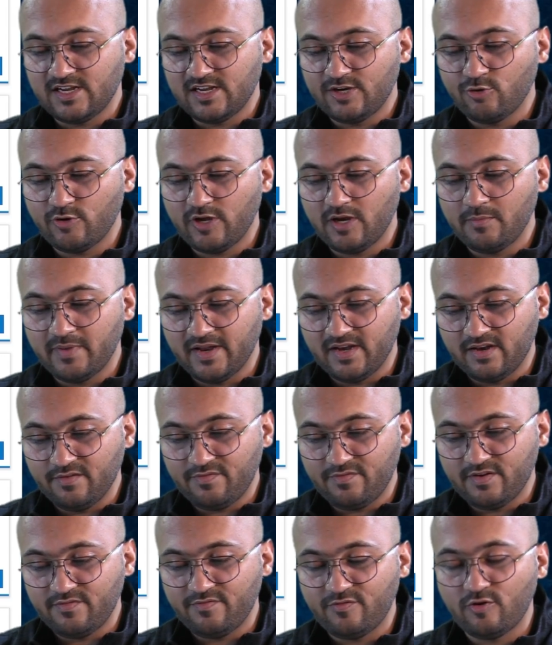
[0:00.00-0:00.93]
that you can
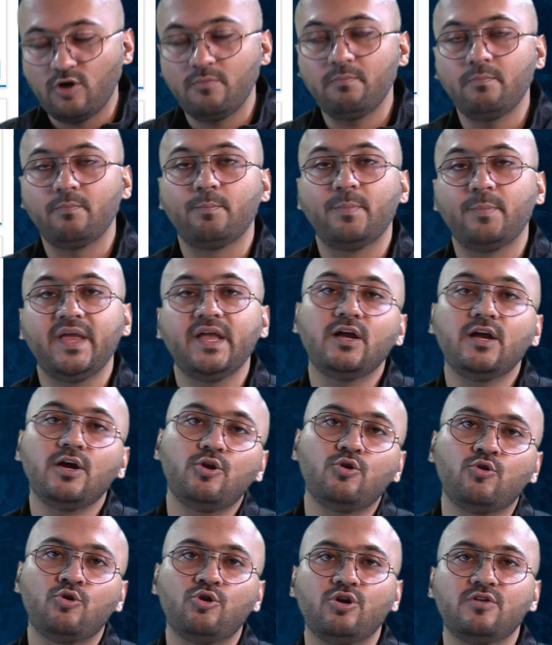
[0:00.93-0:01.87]
benefit from. Make
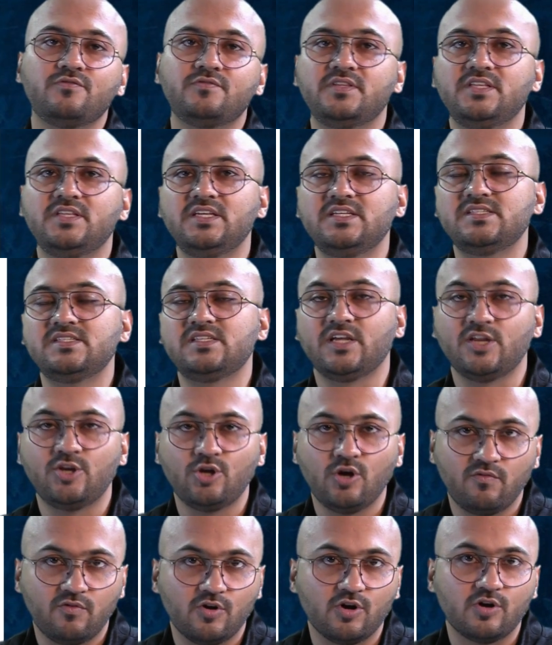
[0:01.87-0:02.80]
a note of these in
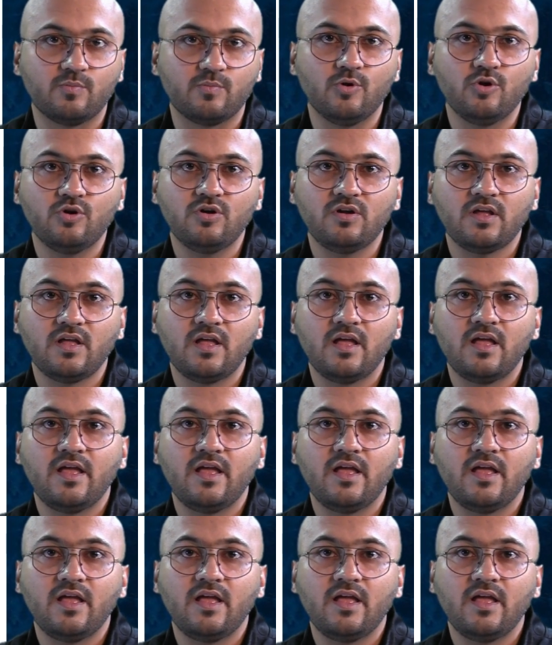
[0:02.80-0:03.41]
your workbook,